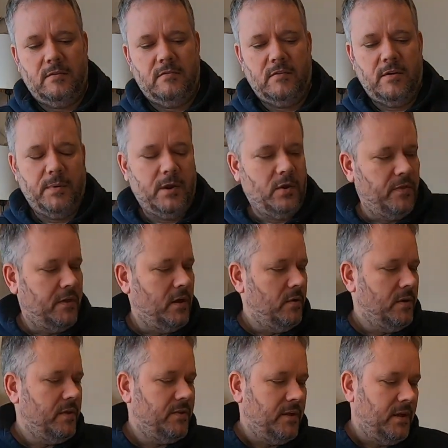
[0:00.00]
growing on. The
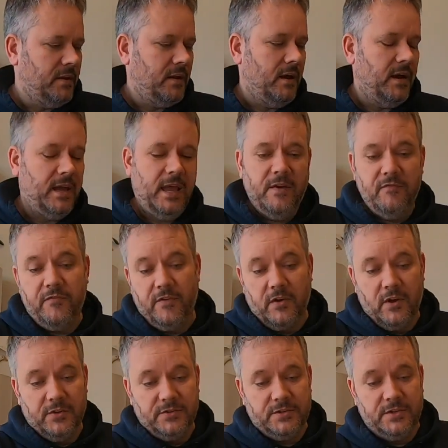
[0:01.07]
only thing that I have
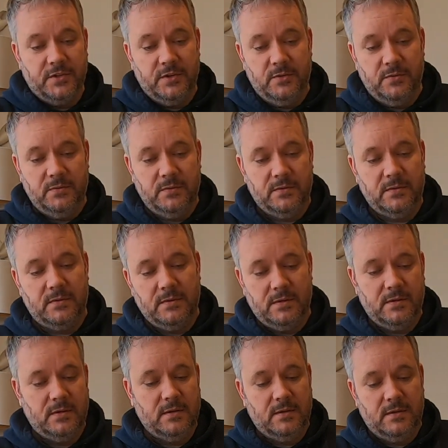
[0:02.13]
forgot to do
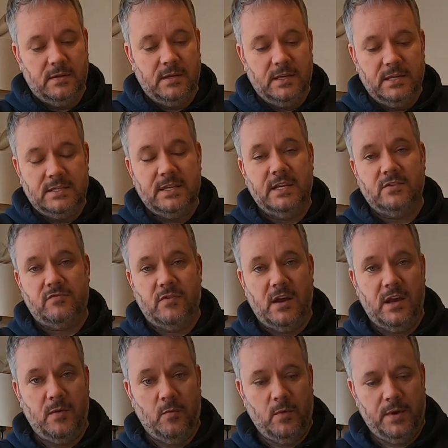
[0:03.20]
is let's
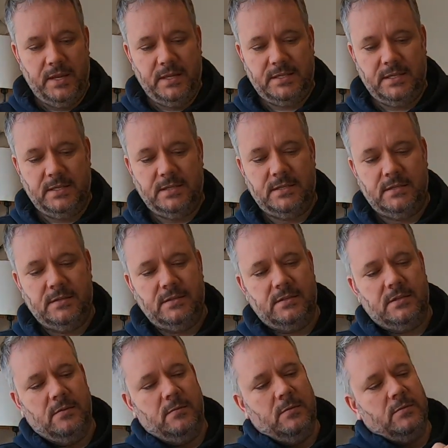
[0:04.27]
write what it is.
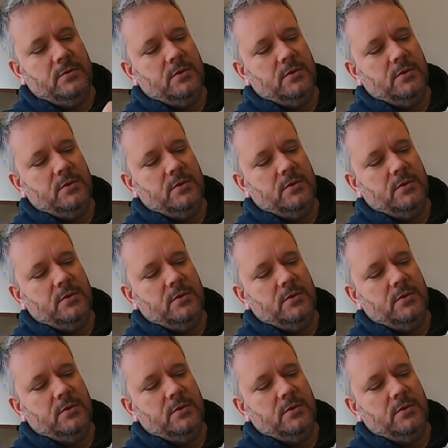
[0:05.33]
So we'll